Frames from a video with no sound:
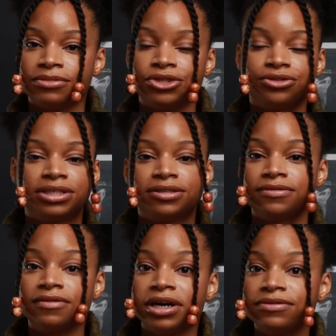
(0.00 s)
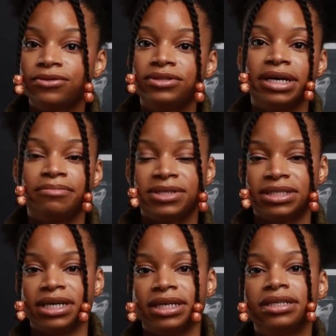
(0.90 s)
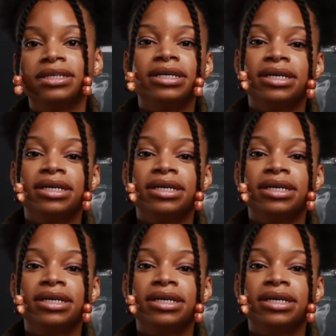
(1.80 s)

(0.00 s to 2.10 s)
degrees of 5 or 10%